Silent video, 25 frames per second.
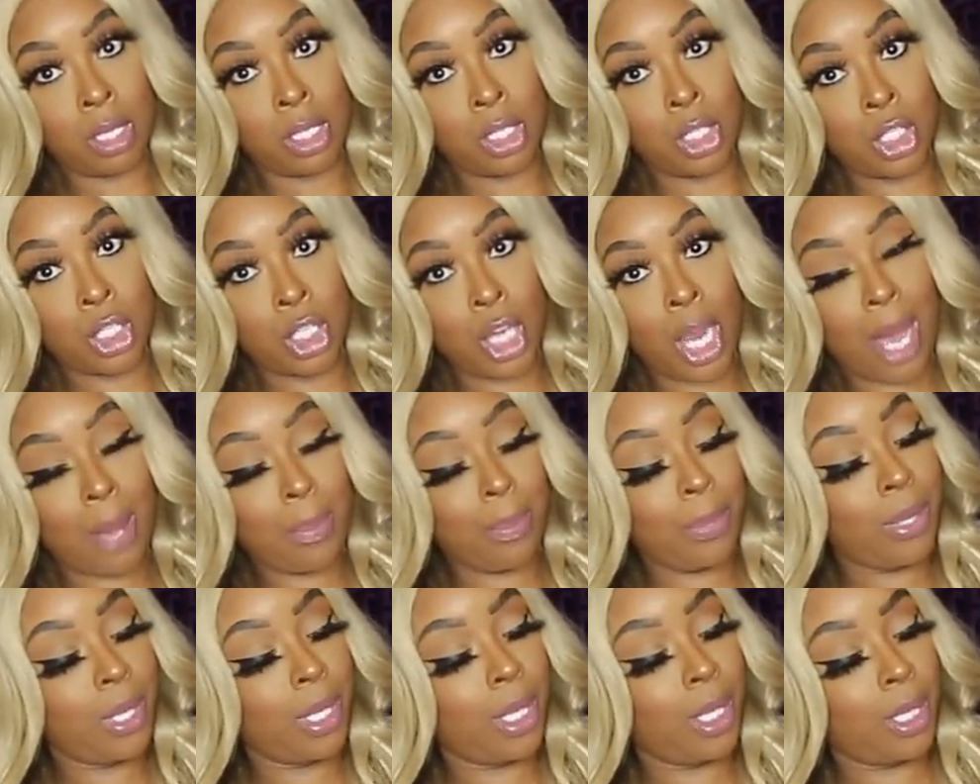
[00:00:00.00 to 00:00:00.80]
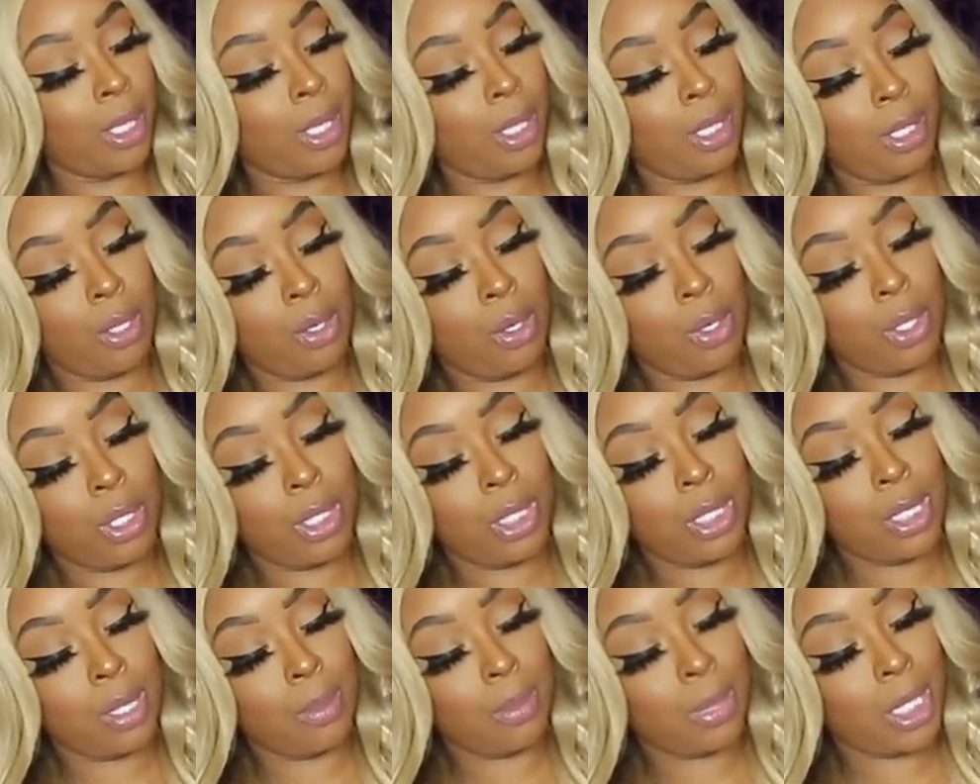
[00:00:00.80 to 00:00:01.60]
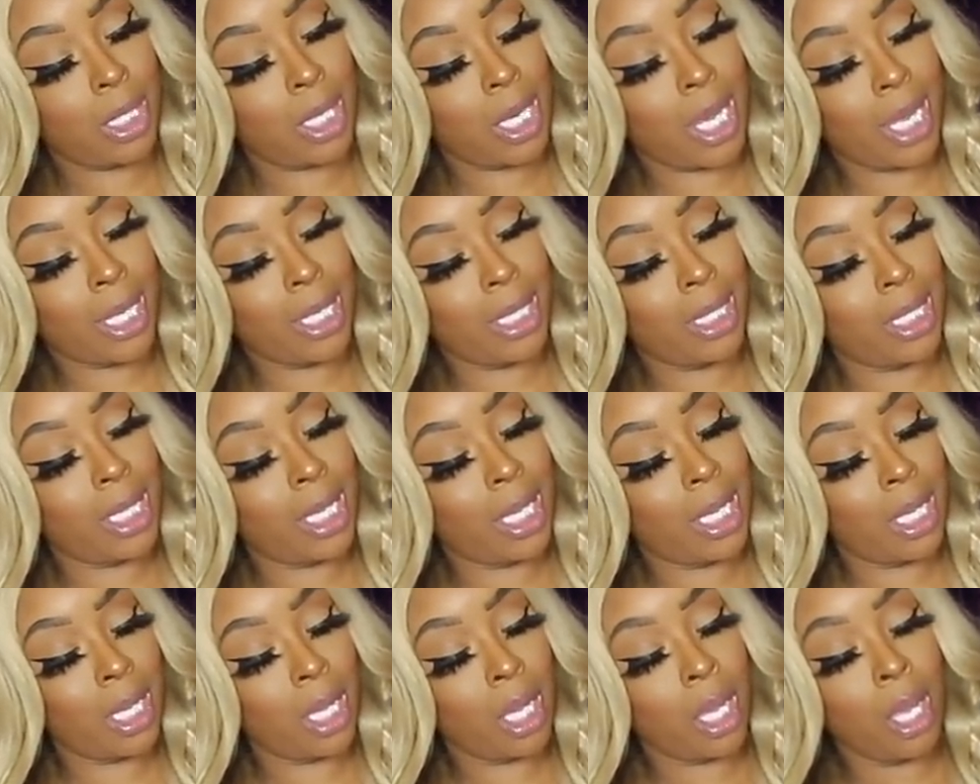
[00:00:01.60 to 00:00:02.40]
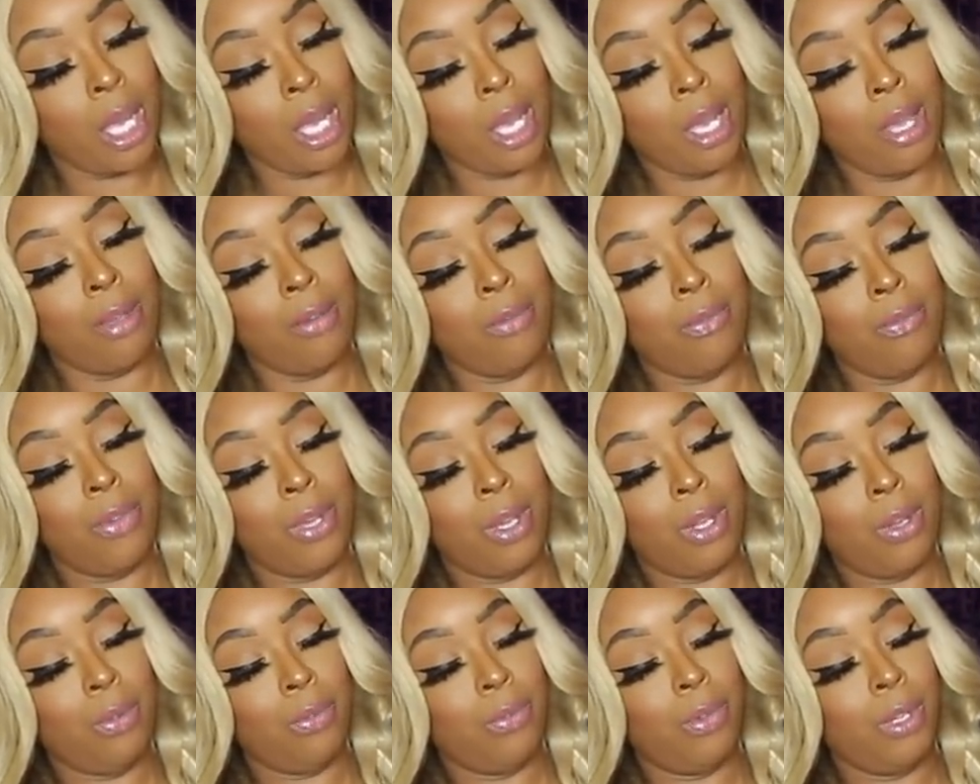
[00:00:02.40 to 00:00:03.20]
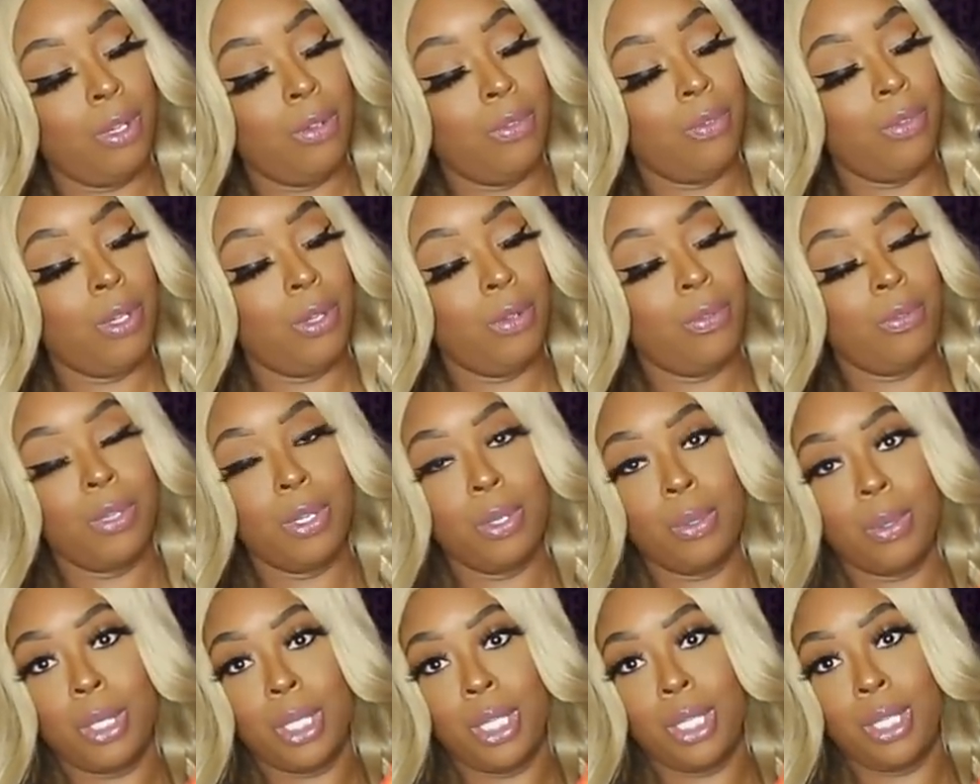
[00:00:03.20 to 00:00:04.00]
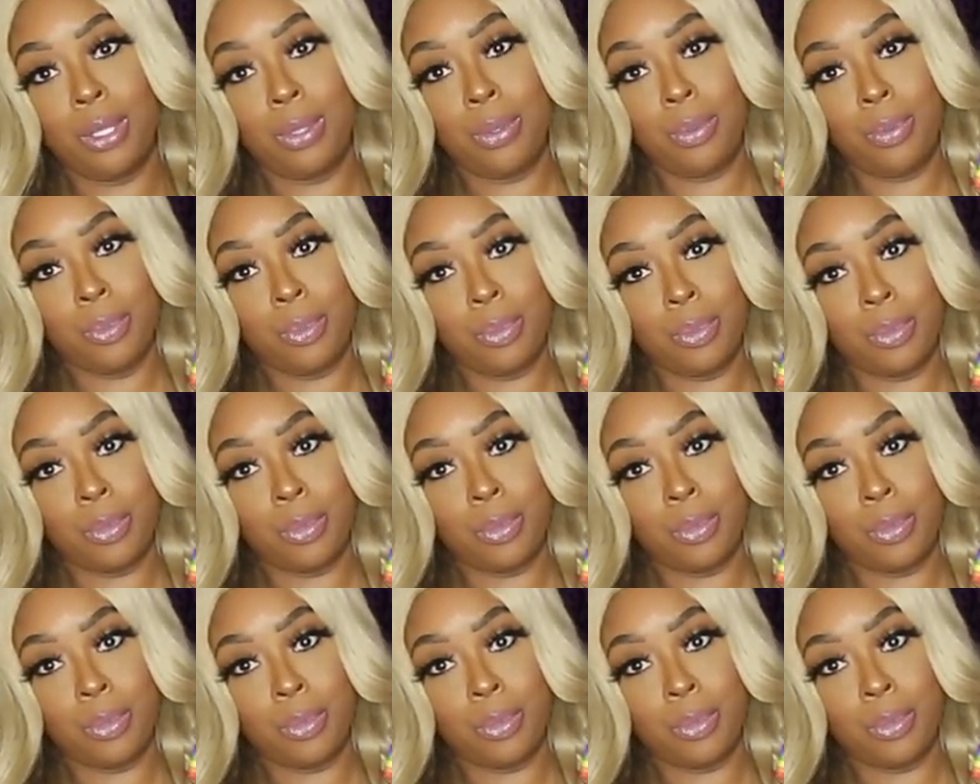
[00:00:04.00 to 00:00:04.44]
shopping or something like that. Very, very, very, very cute